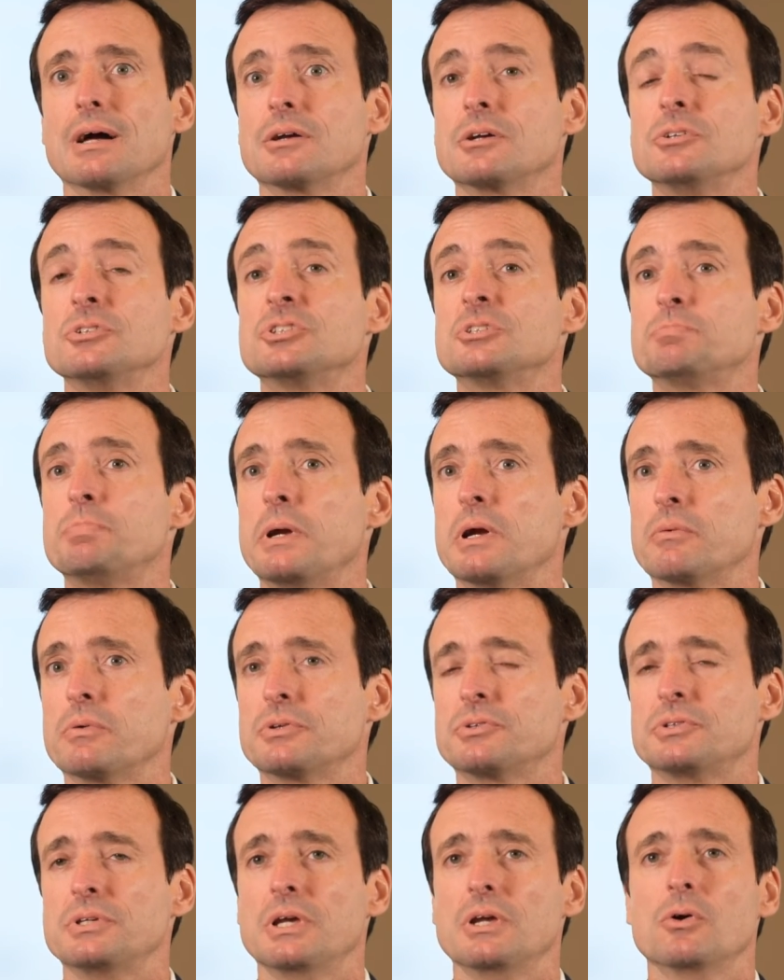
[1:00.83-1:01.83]

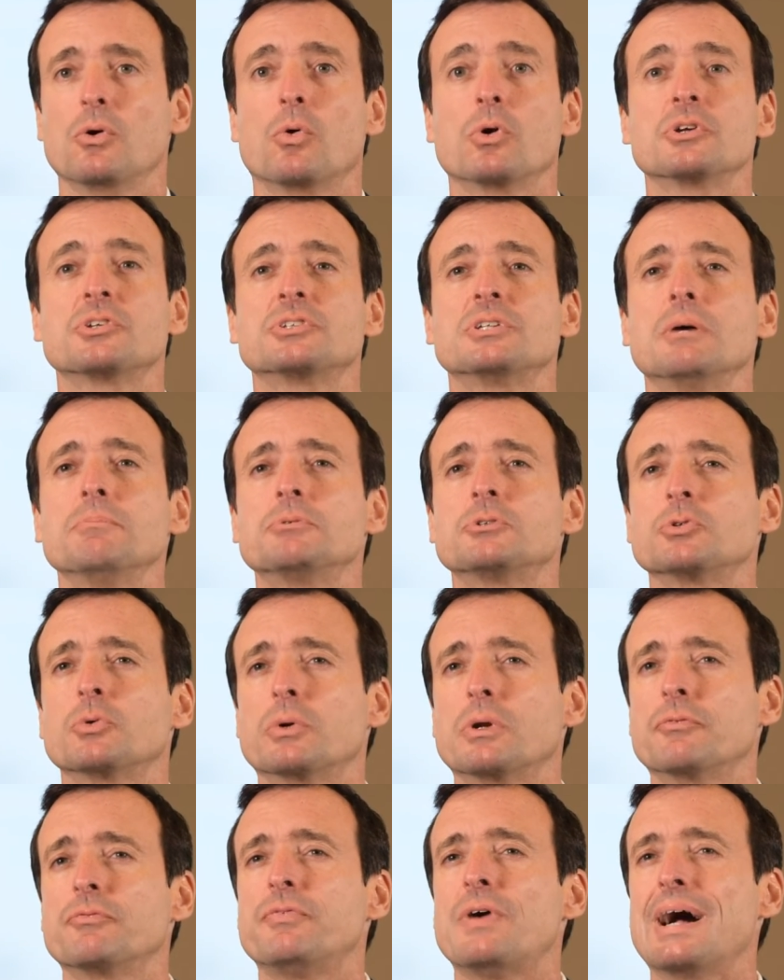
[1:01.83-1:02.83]
conspiracy or some
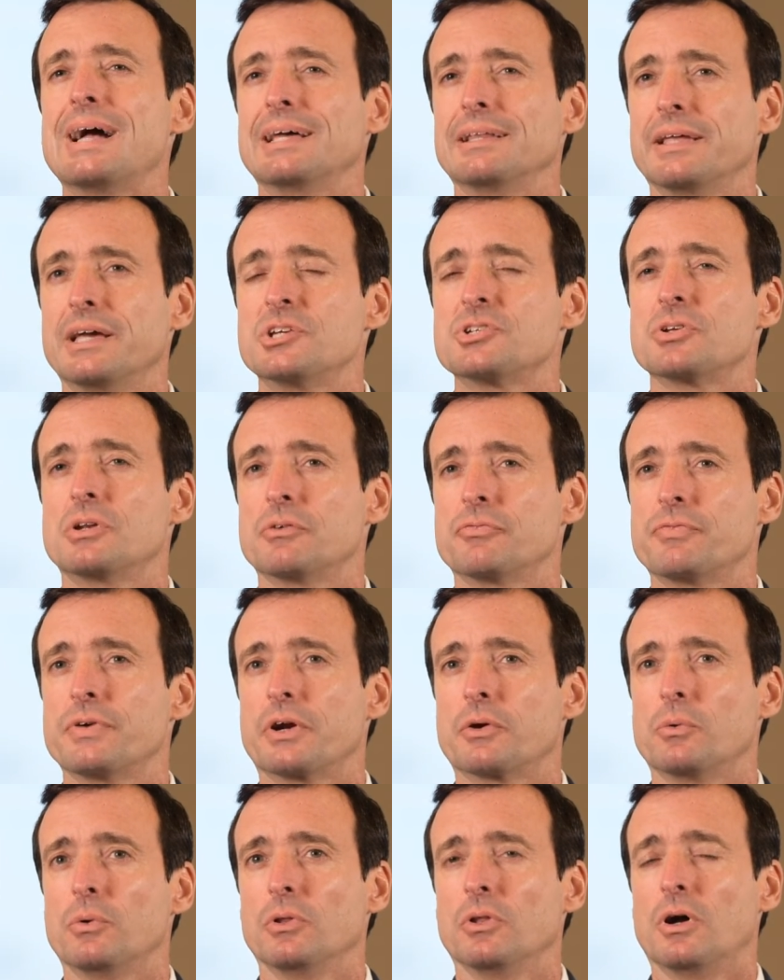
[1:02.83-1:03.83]
sort of violation of
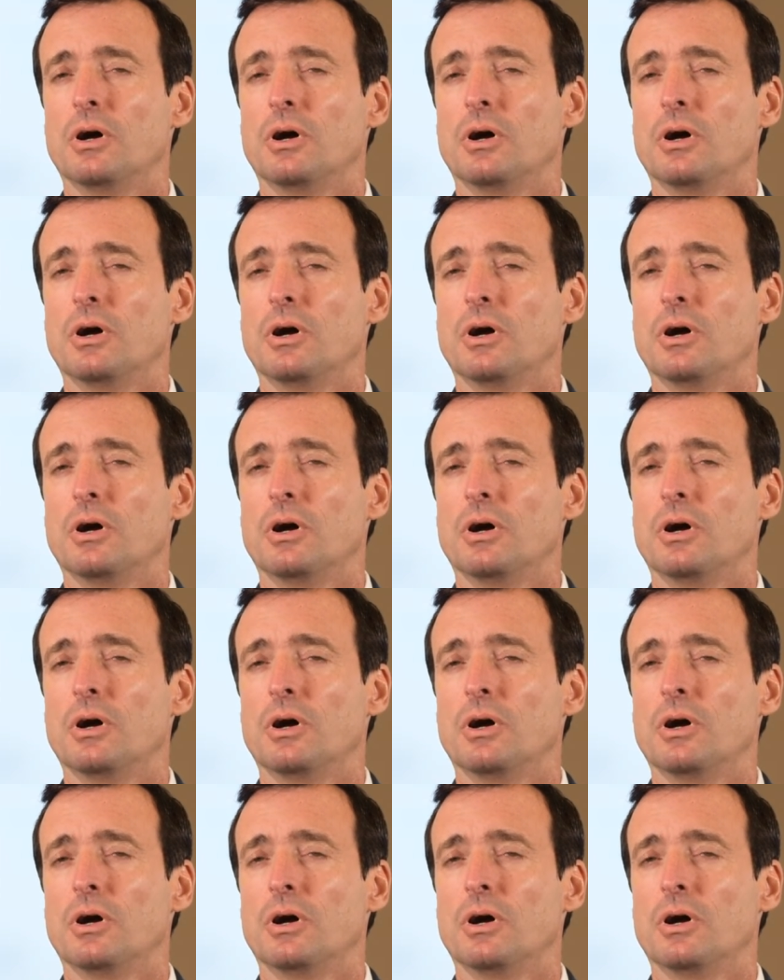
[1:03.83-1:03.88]
federal